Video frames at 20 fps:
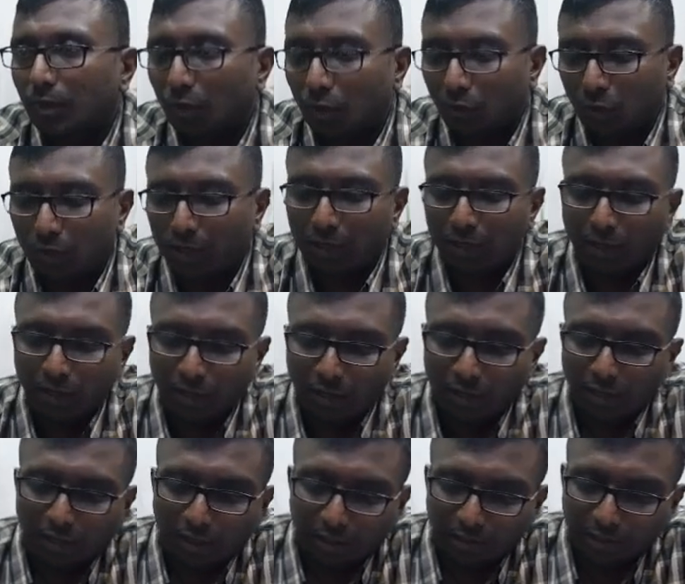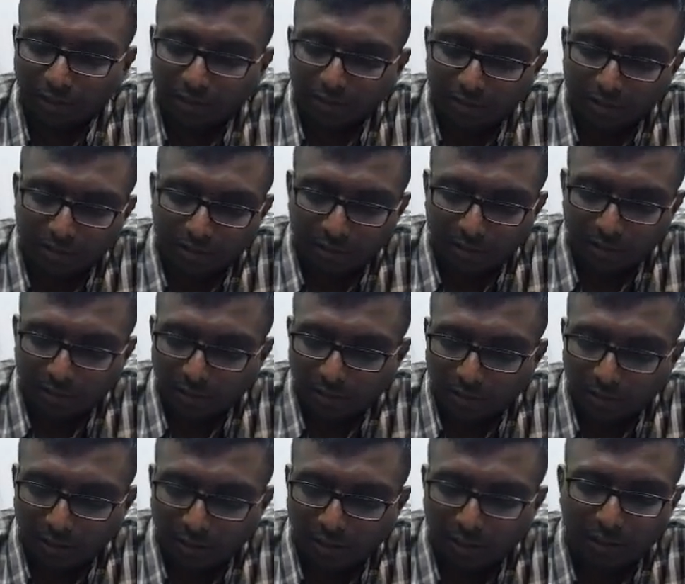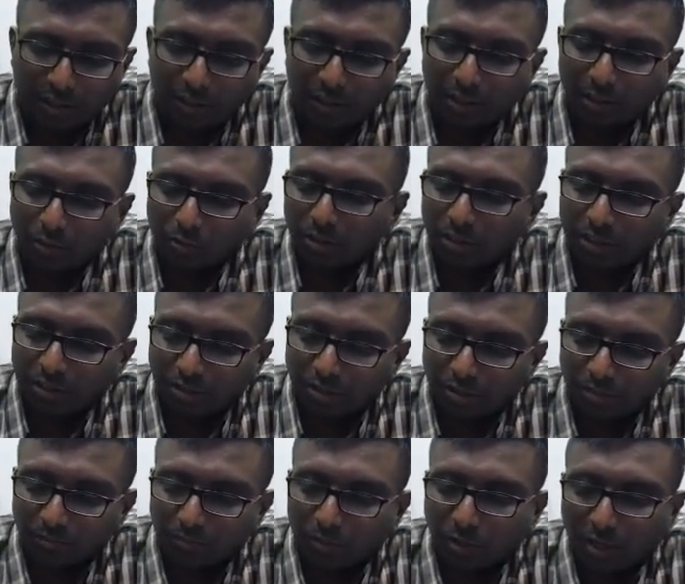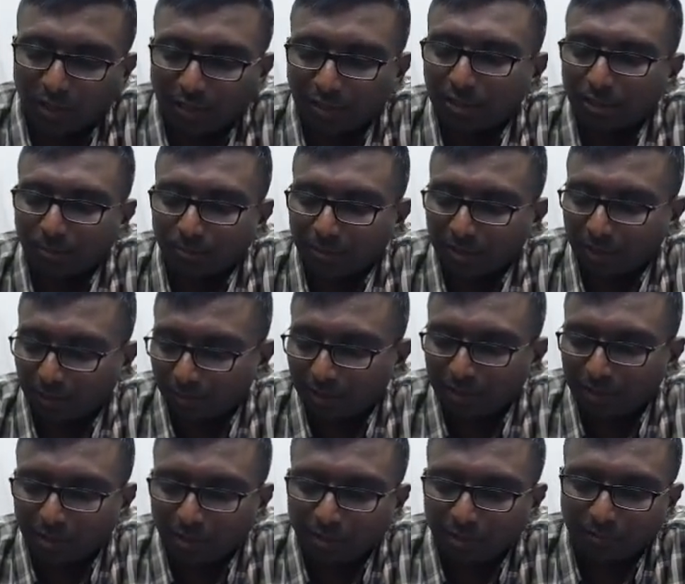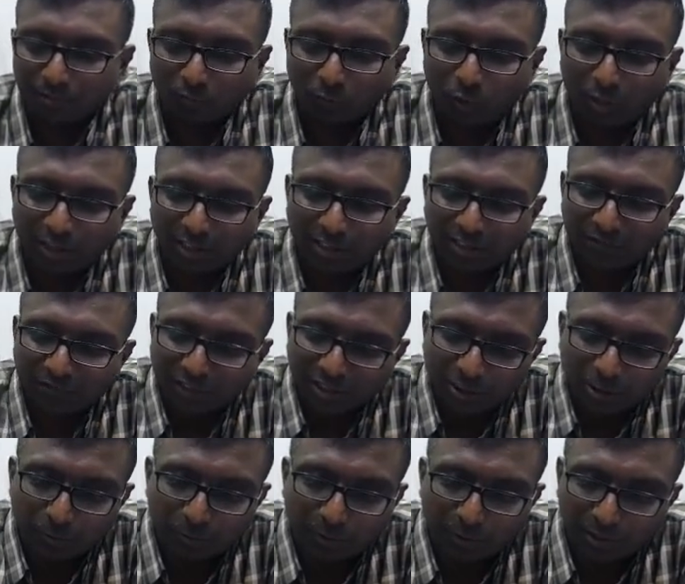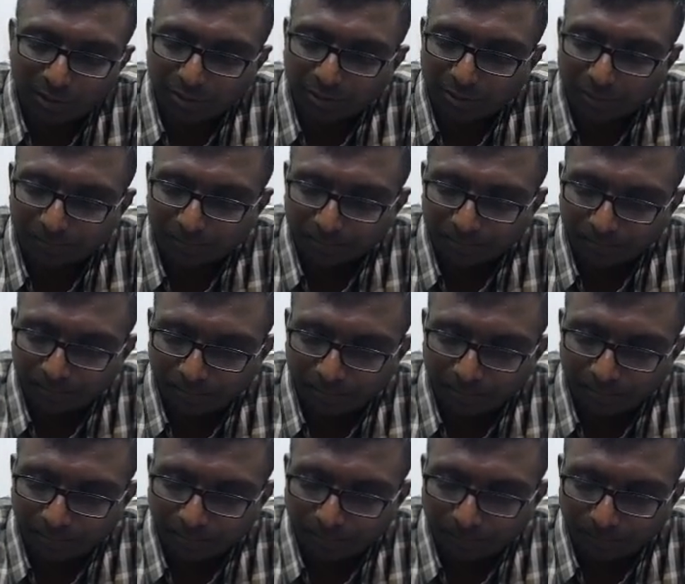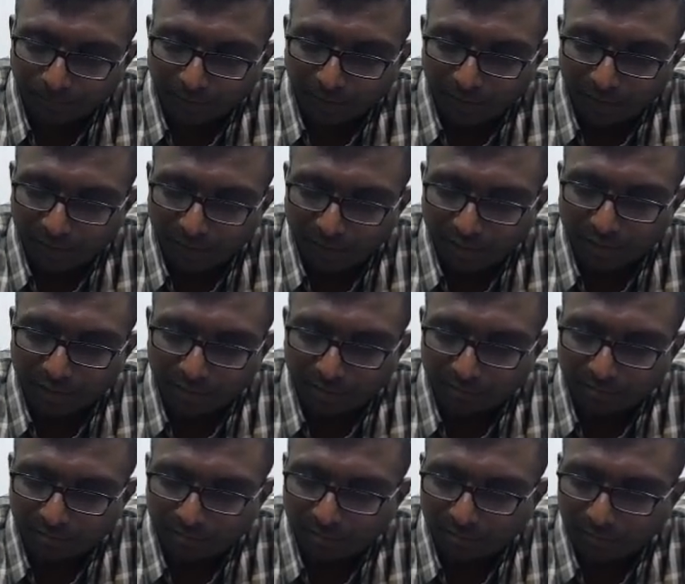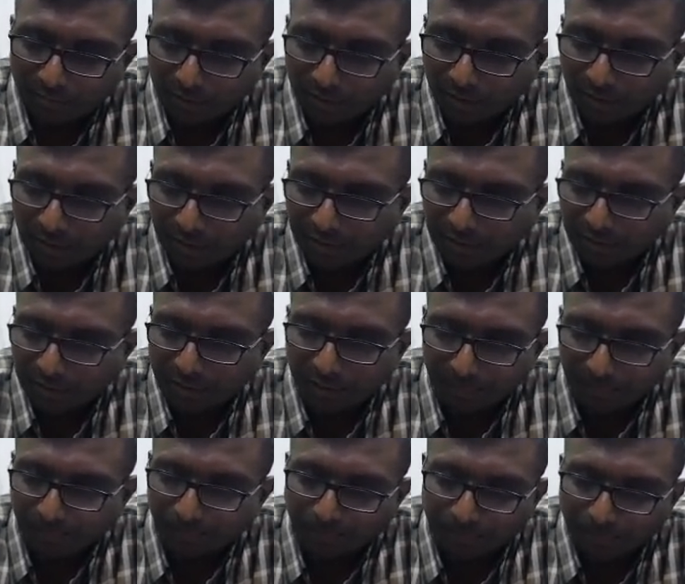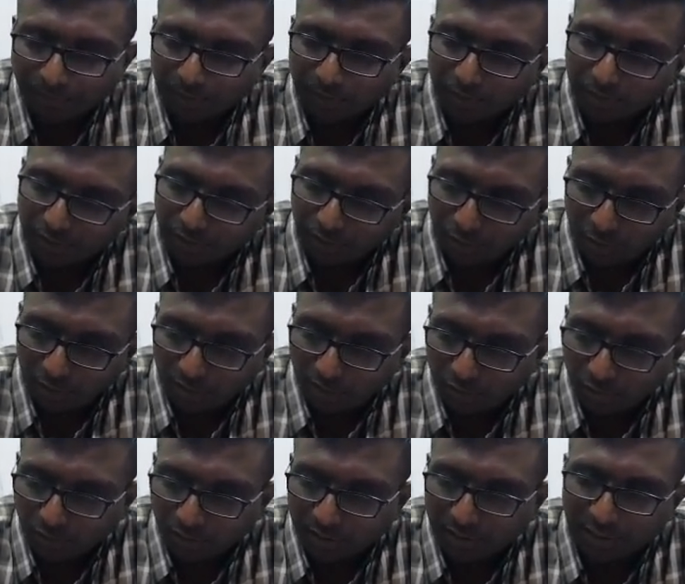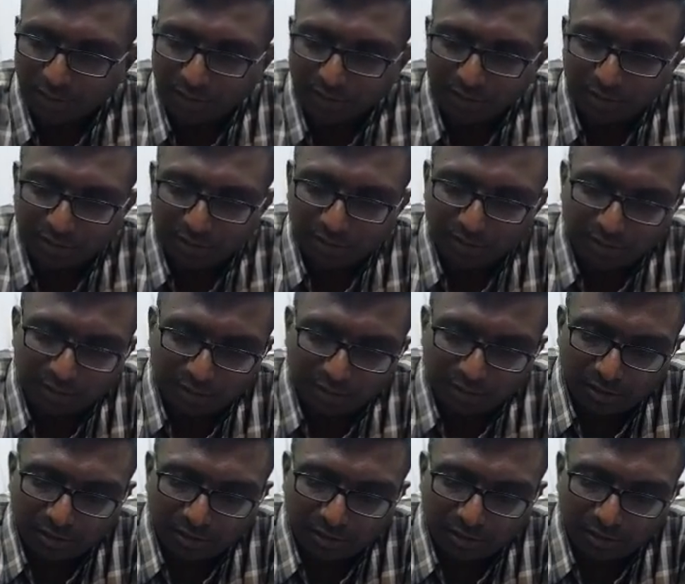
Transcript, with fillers: Okay, right. Huh. Now the next concept, I mean, uh, what is first point? Yeah, here I'll say, you also say like this,